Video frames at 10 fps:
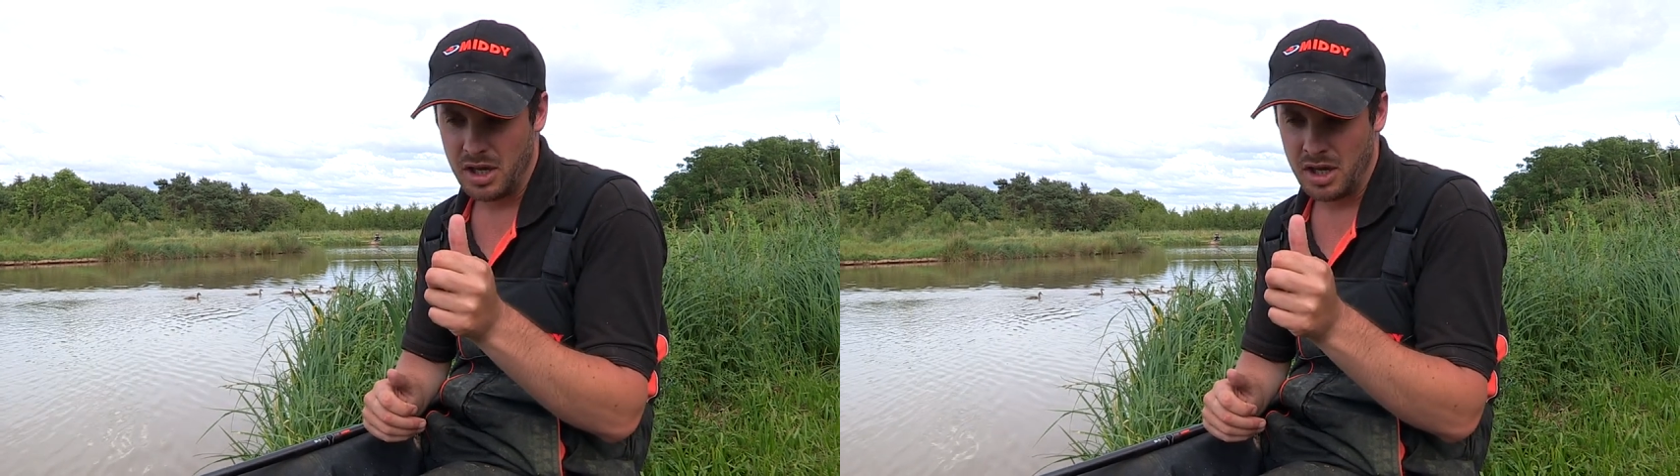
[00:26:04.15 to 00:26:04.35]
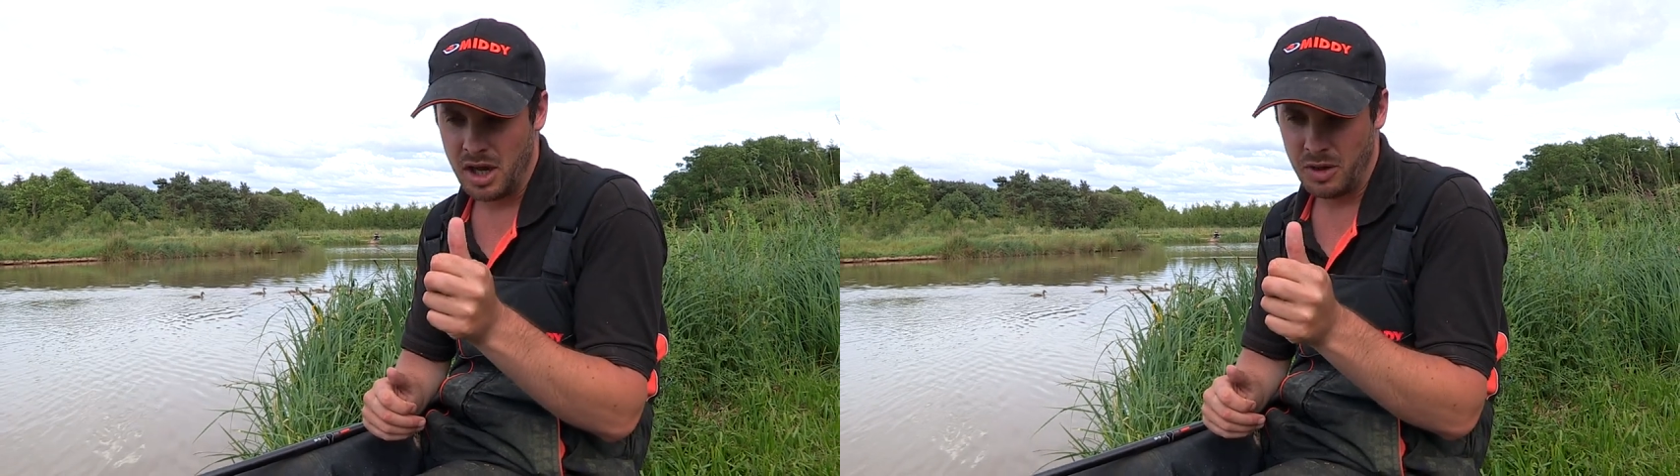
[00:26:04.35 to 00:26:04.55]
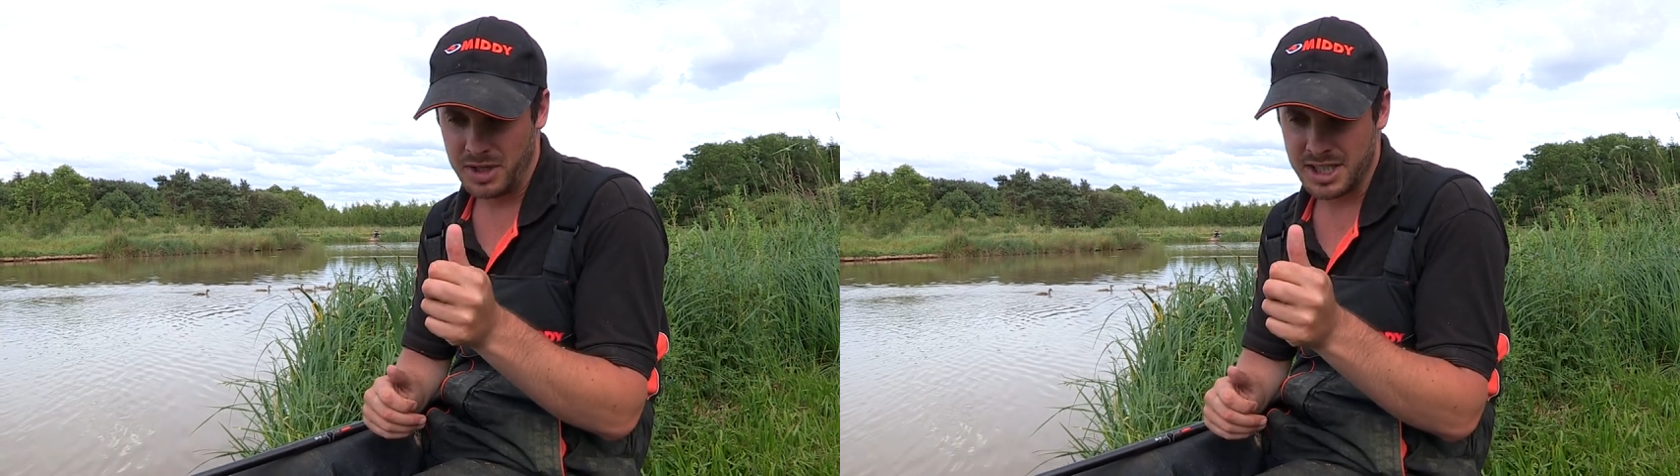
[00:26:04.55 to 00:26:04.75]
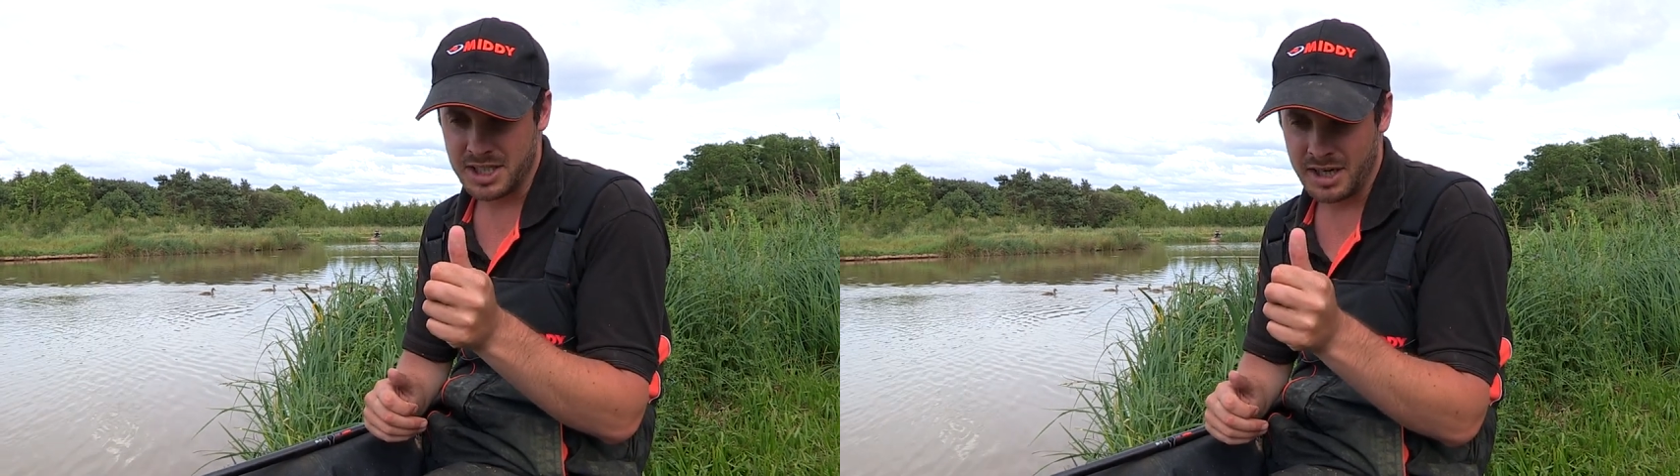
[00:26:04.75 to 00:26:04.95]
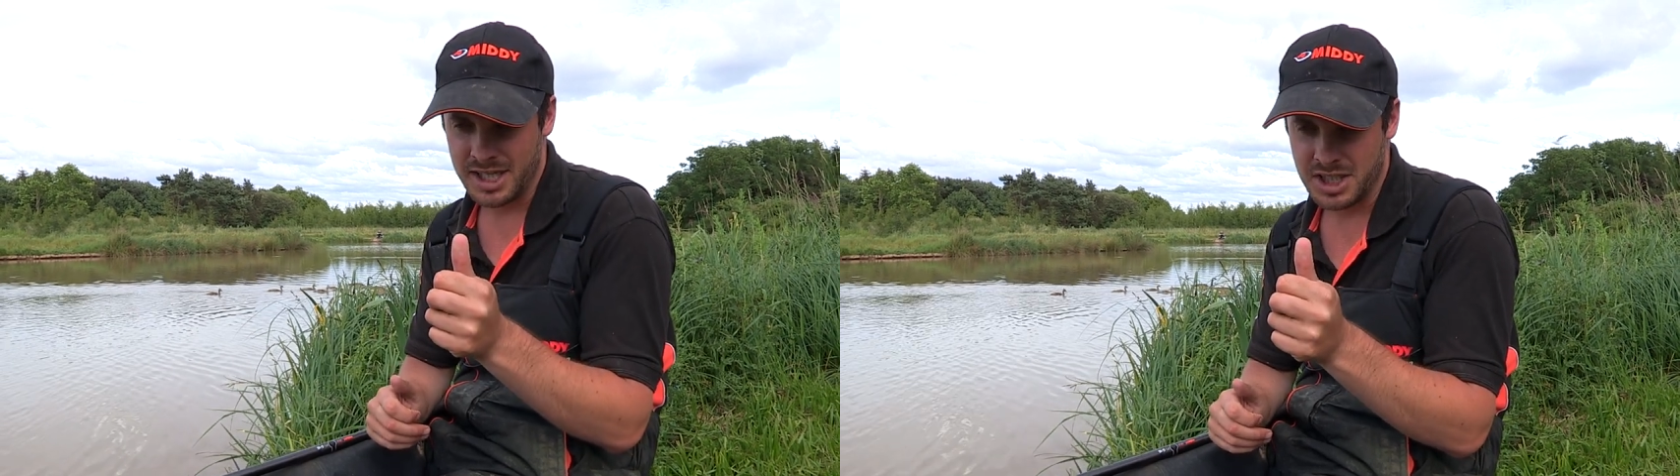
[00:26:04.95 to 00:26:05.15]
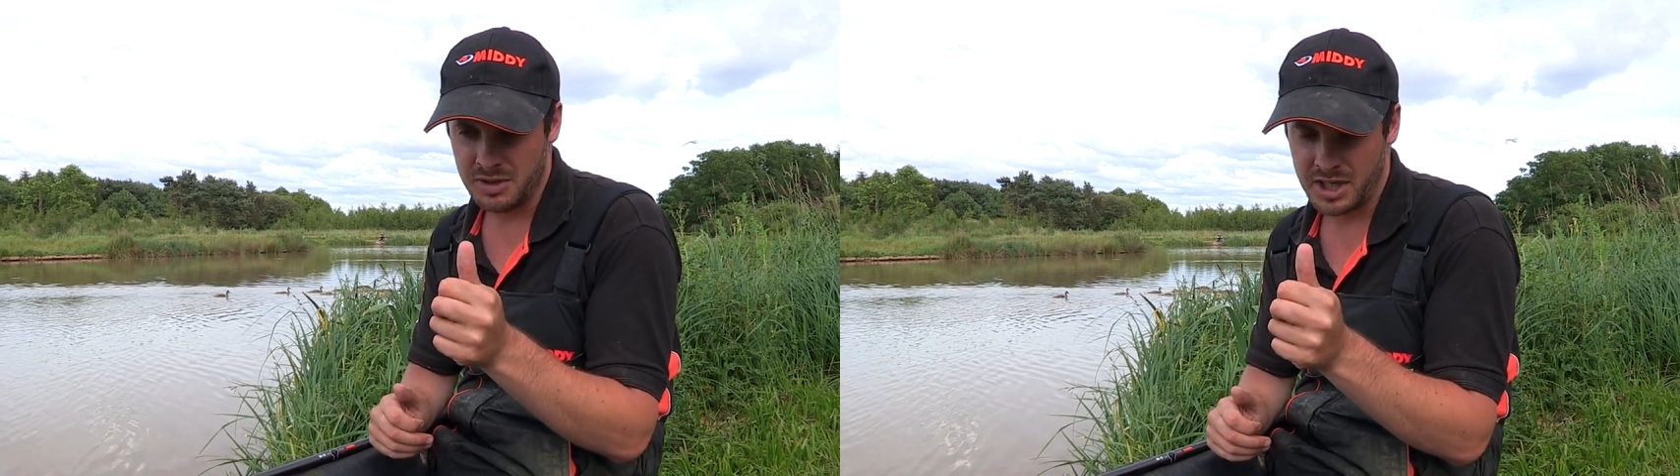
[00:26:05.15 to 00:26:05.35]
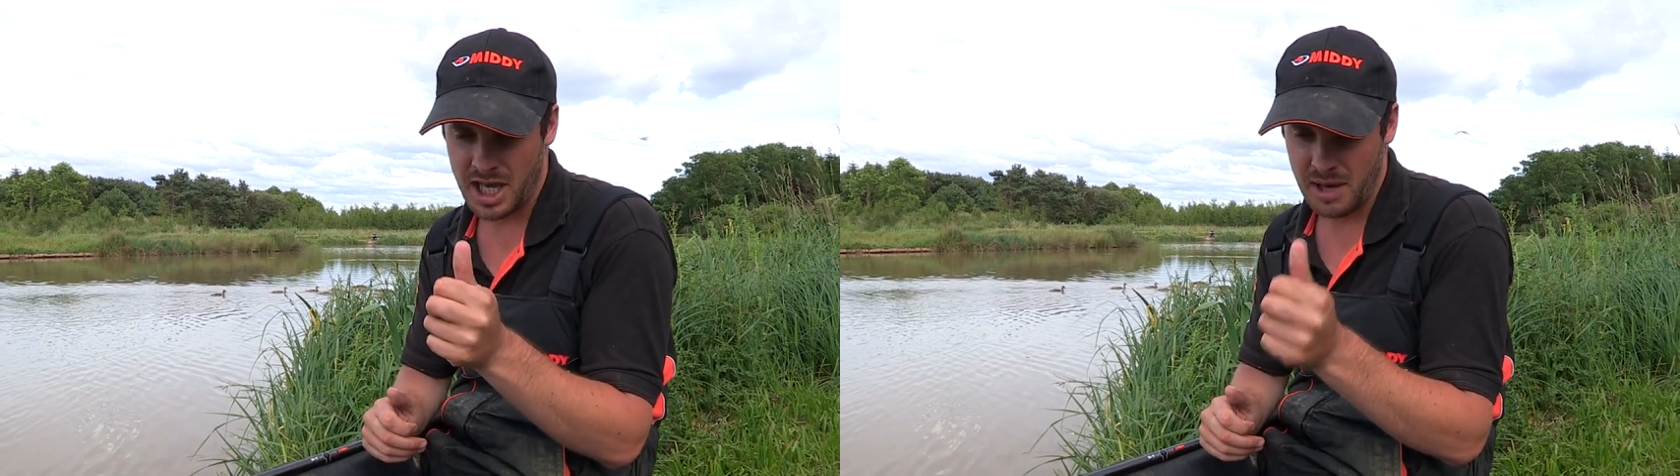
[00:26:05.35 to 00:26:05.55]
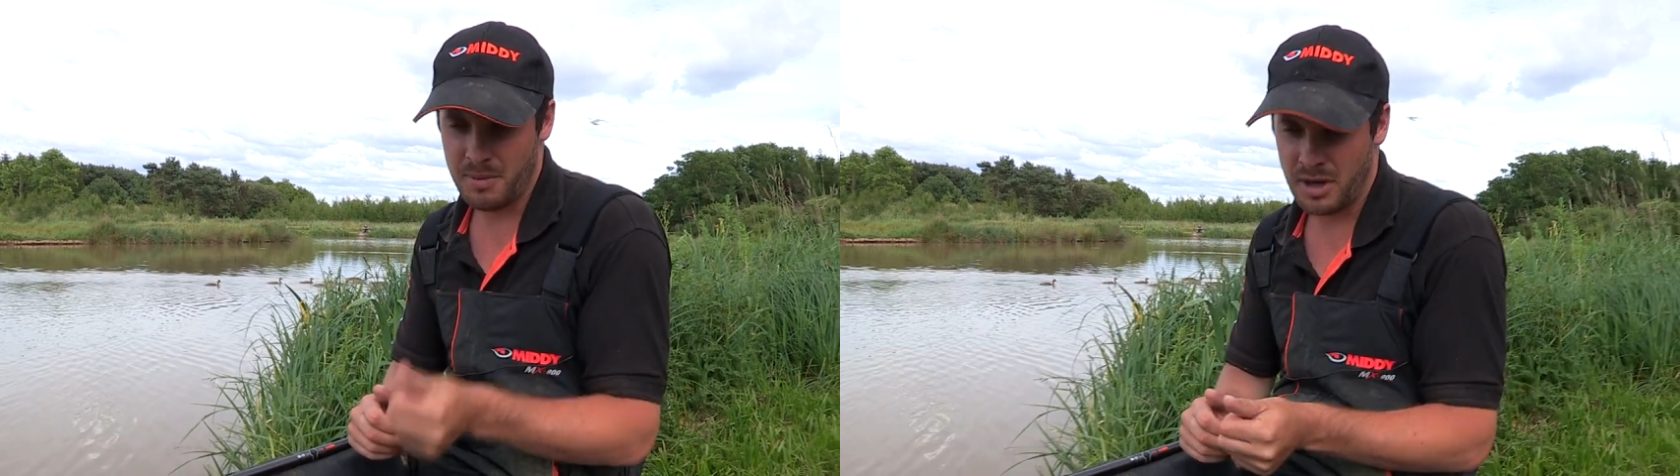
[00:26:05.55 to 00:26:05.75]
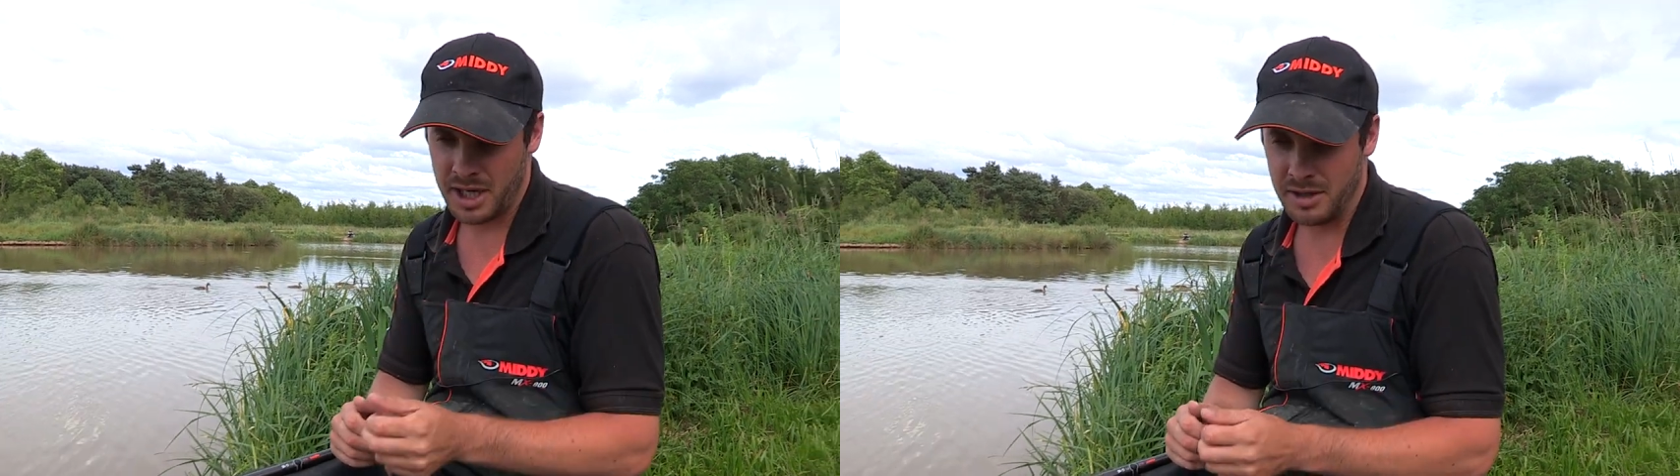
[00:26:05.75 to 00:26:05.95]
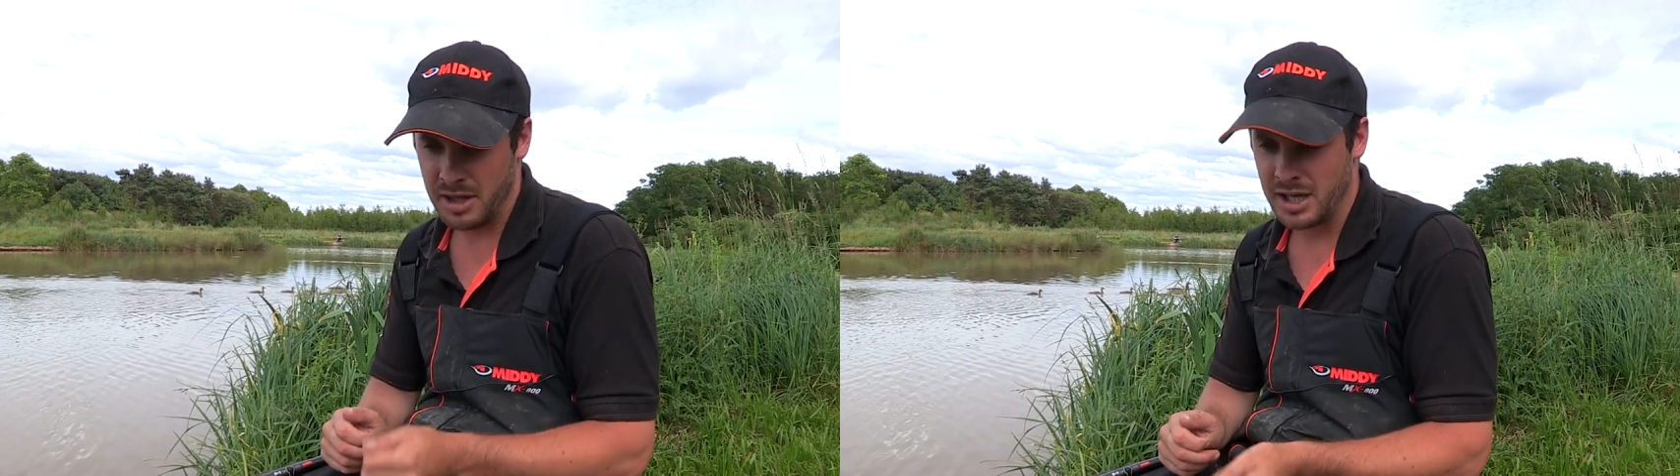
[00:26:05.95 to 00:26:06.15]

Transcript: hold it tight until you get a bite